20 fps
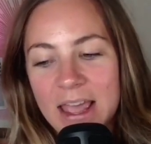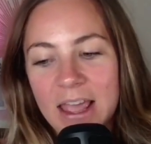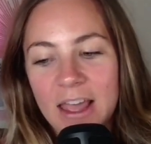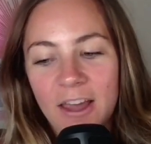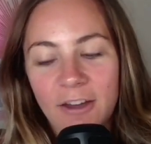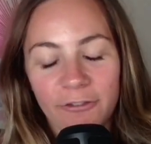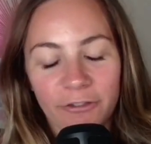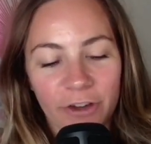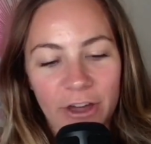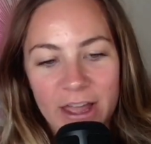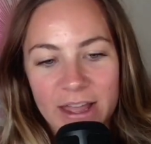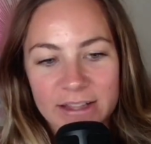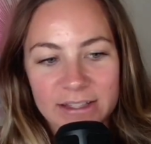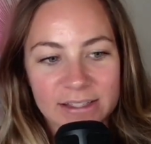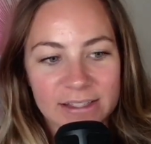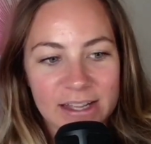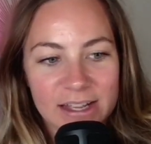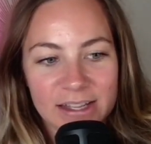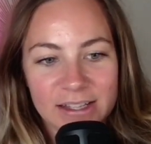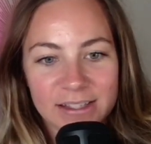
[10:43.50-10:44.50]
for
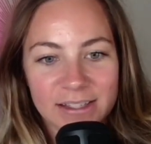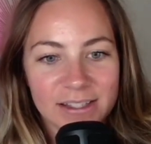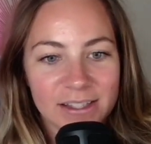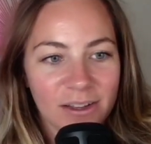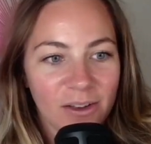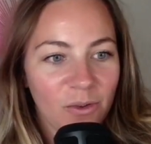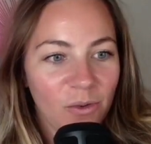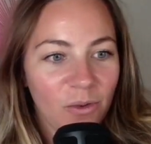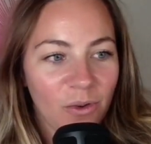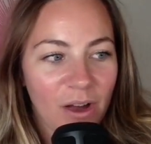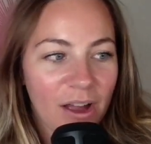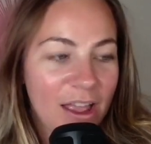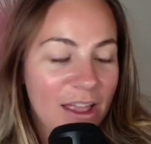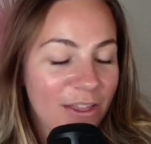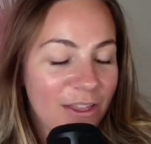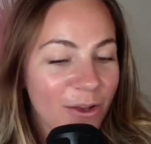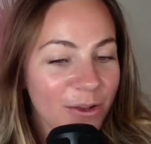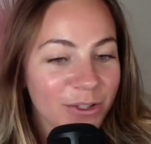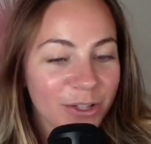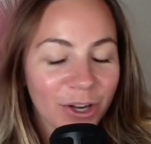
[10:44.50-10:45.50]
instance, in
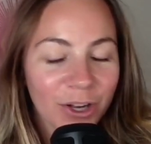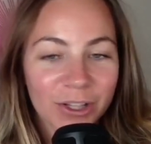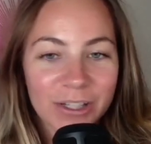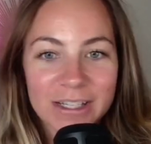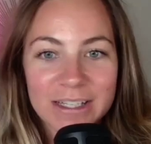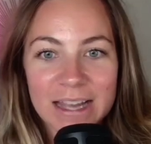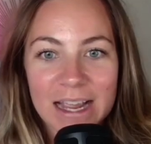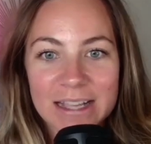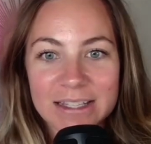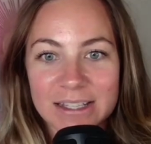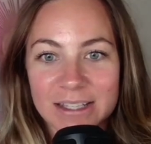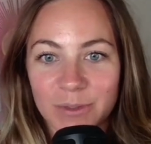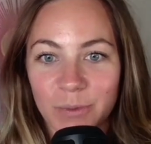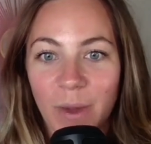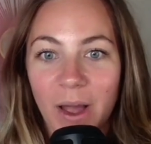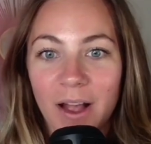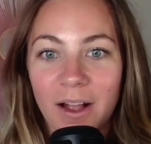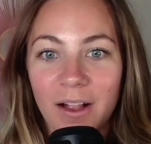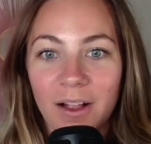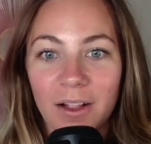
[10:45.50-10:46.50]
those early days as
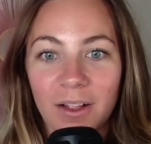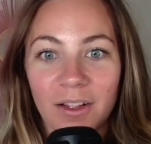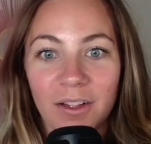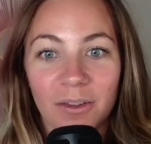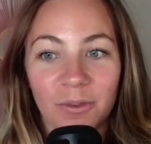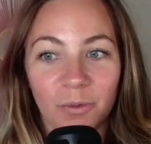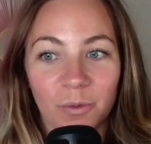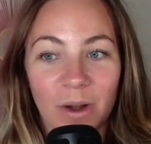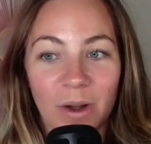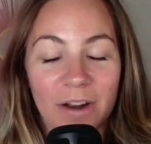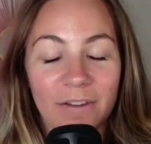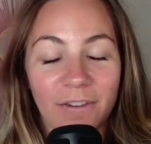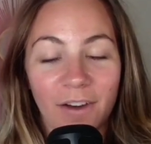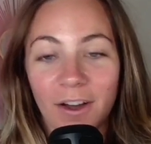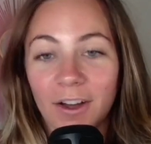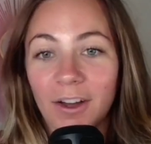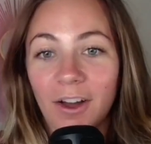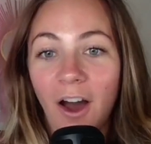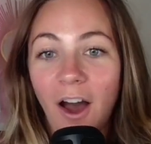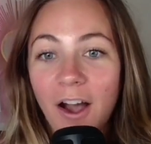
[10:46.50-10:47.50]
well, one of our
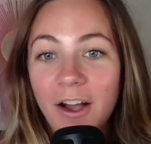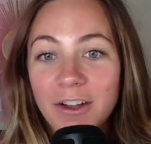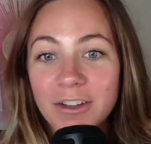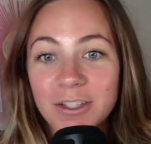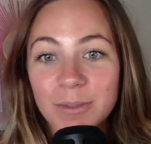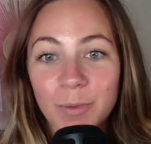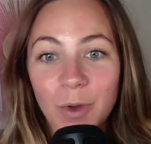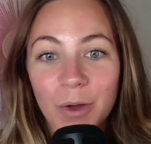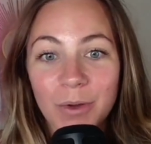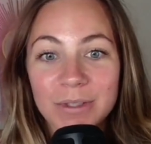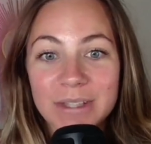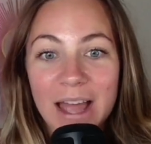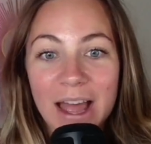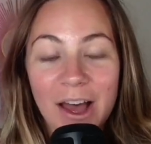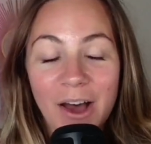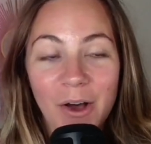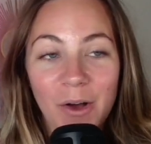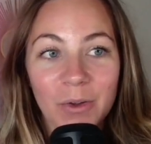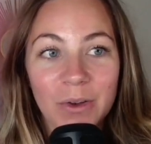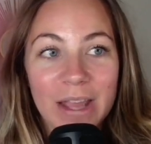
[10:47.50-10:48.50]
cars broke
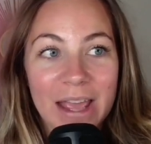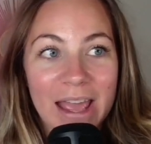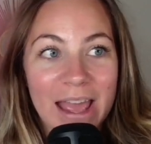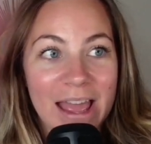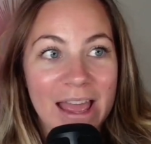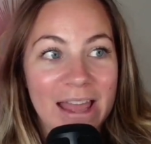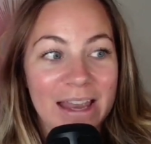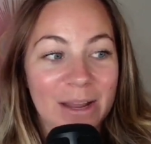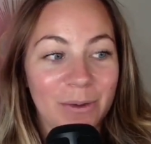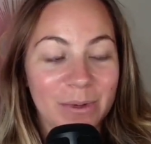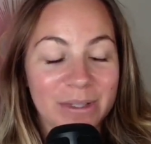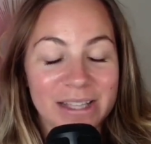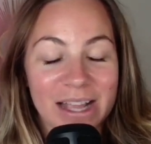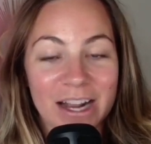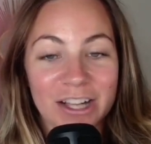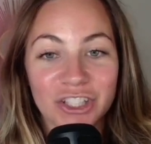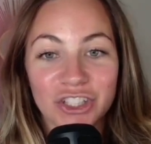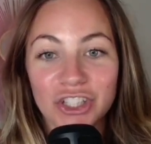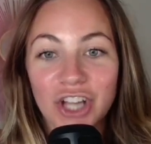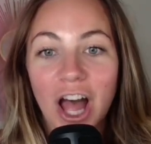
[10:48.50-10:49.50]
down and it was at a
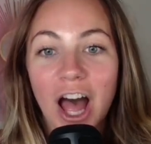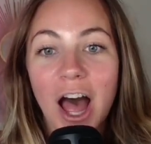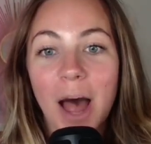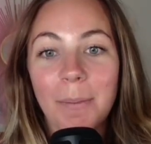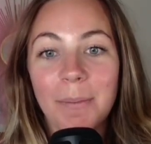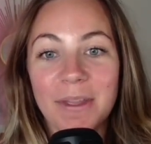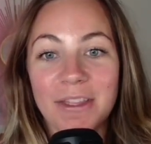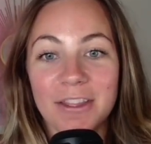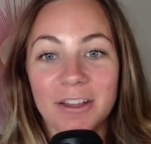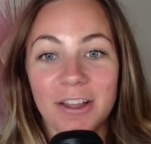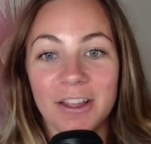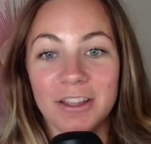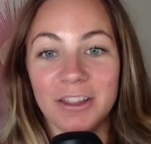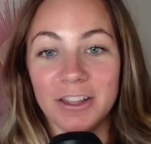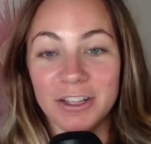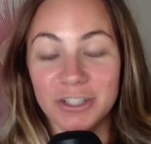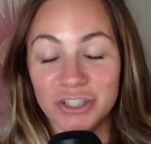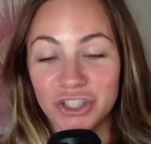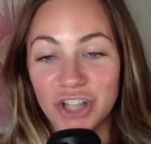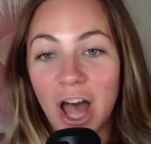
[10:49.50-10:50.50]
shop, and
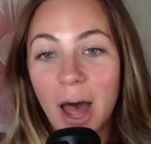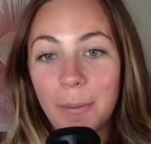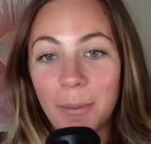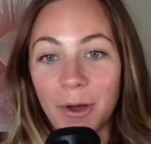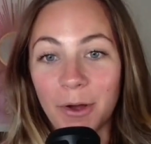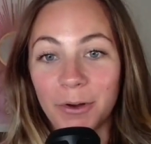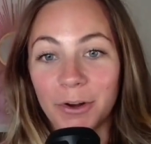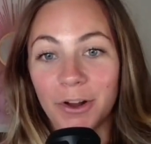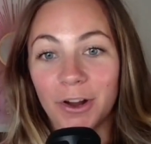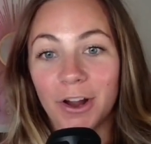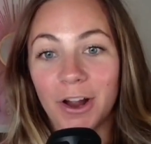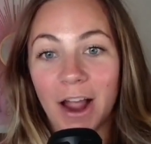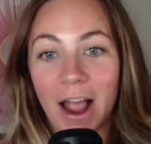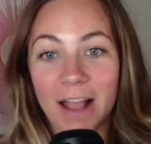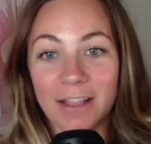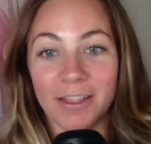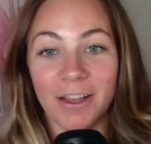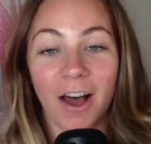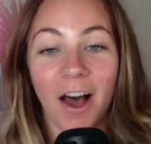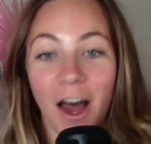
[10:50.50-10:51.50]
the shop owner at
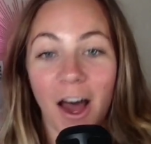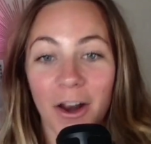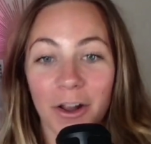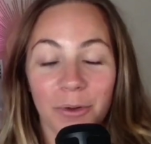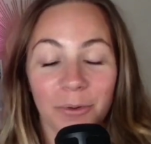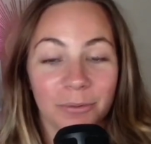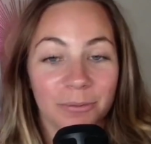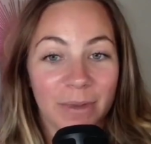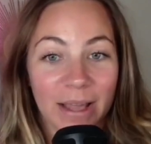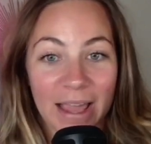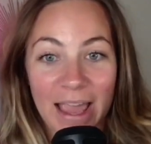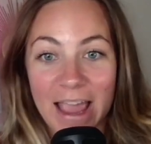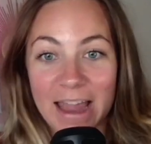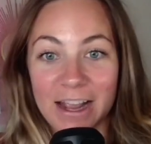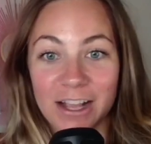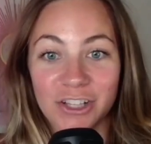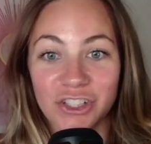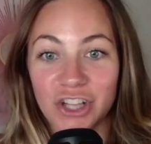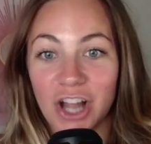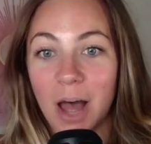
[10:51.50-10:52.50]
the auto
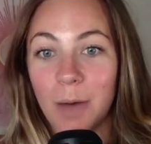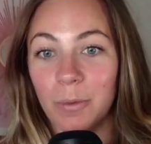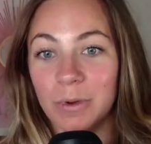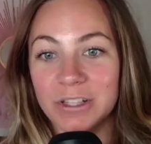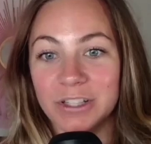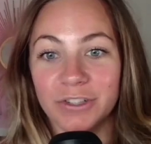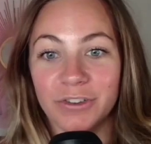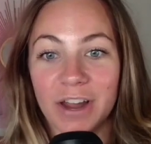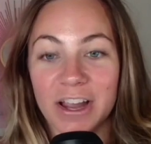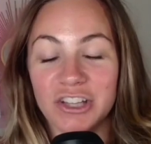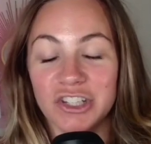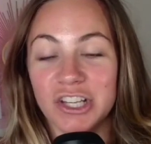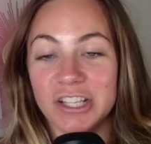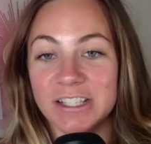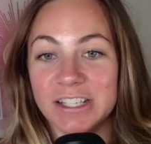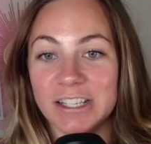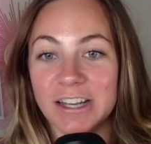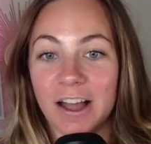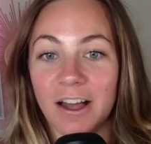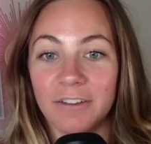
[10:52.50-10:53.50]
mechanic shop was gracious
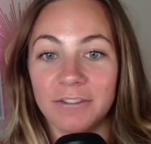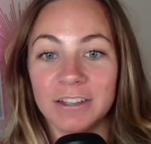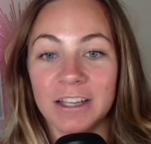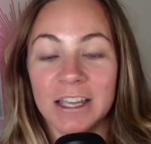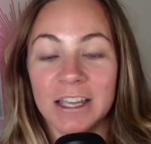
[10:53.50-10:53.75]
enough